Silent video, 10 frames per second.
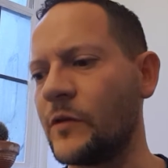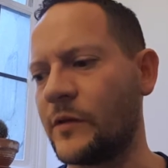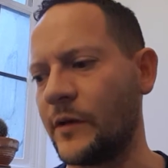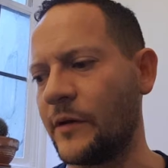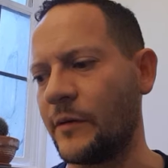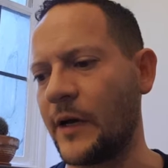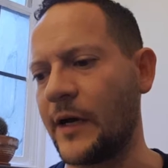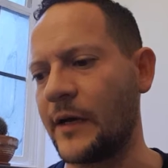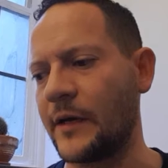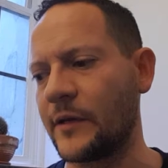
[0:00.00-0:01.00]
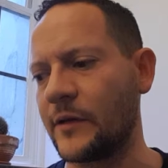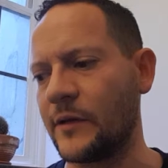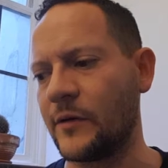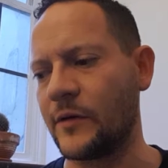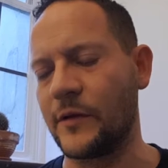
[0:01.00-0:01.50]
do
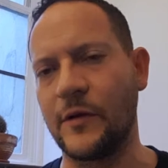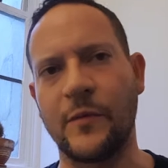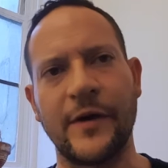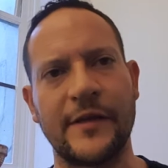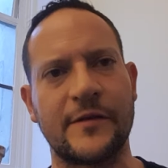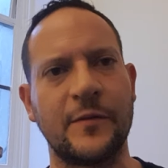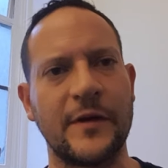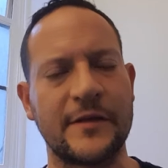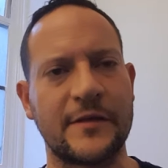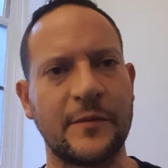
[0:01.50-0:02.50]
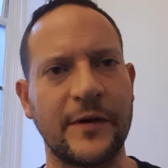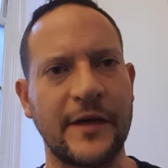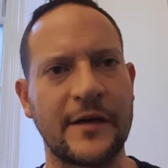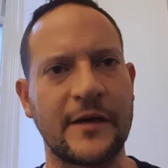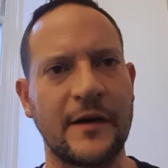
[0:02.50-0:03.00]
your weights once a
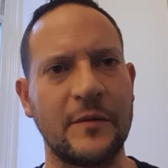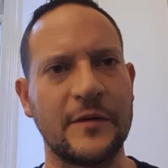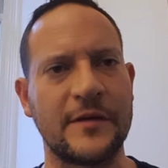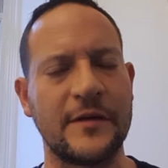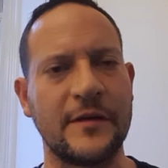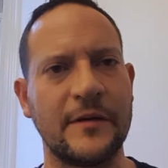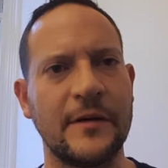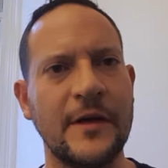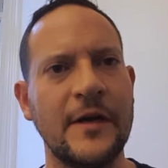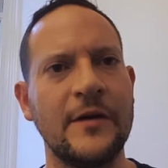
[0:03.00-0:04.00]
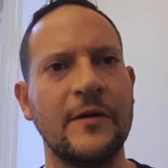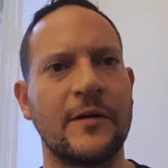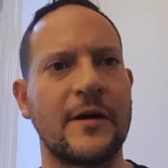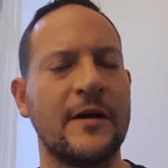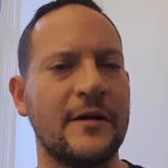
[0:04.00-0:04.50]
week. I would do
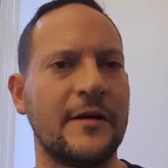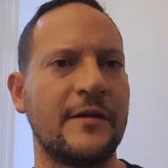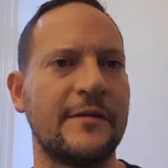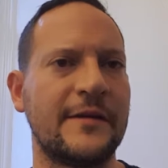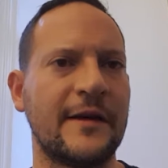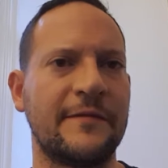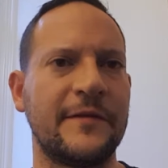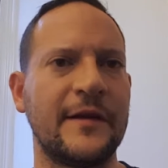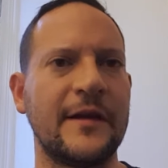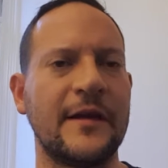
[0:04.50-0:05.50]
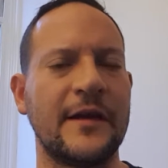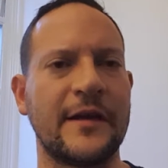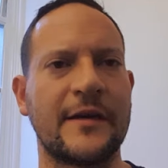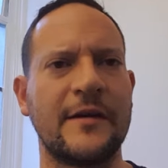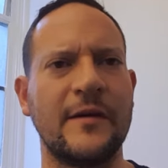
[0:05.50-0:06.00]
your cardio definitely
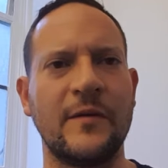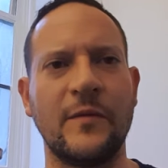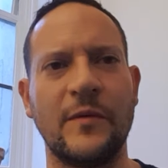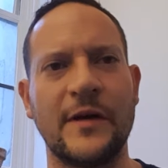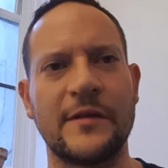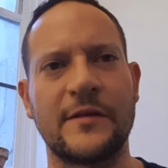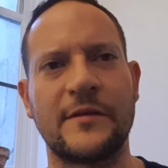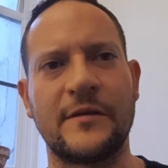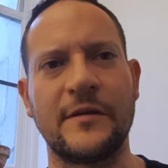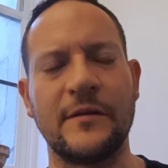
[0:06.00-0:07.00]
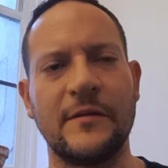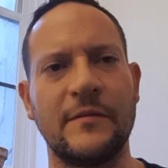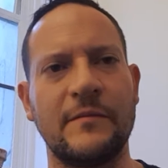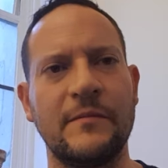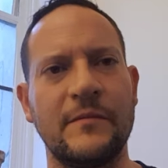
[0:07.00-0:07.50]
like
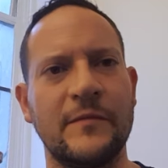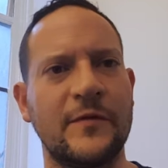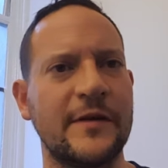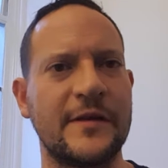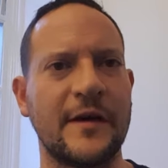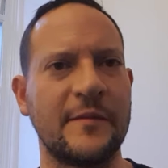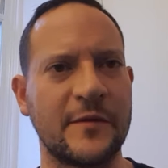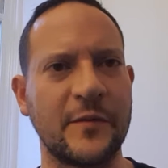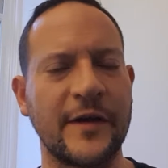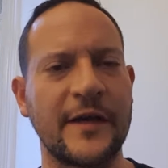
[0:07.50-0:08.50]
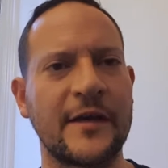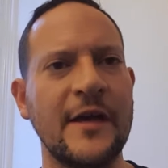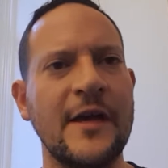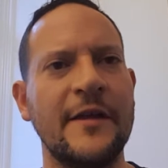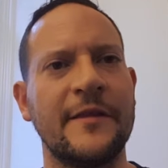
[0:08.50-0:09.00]
1-2-3 times a week.
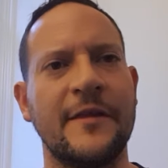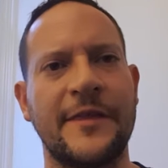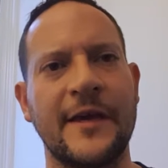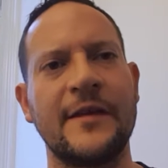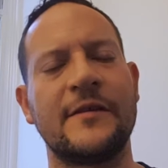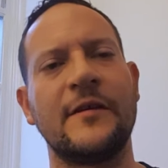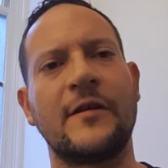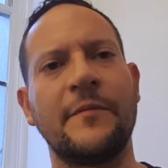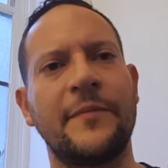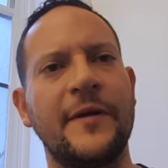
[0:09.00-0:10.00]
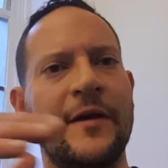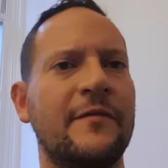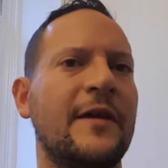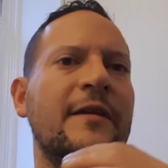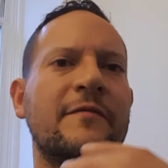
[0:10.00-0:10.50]
The thing is, you can play
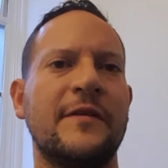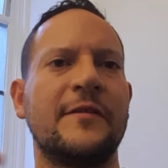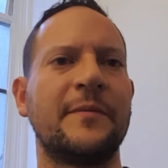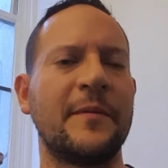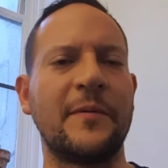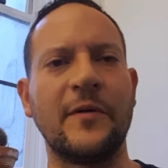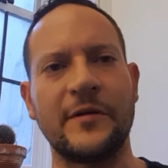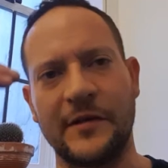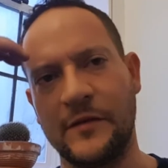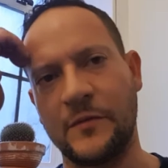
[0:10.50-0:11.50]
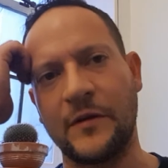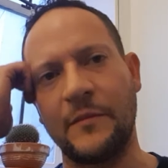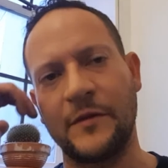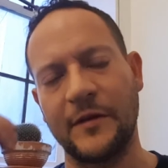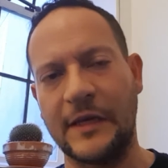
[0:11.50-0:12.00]
with any of these proportions. What
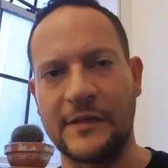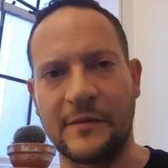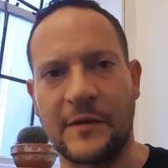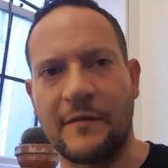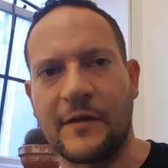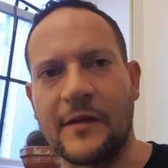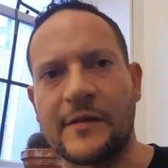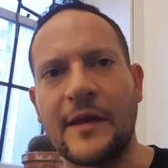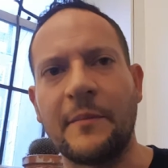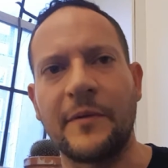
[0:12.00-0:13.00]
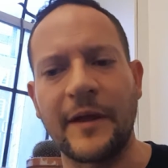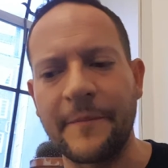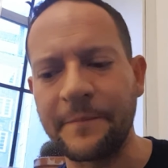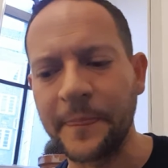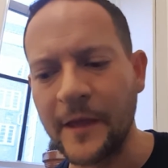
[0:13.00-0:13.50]
I'm doing is I'm giving you a template.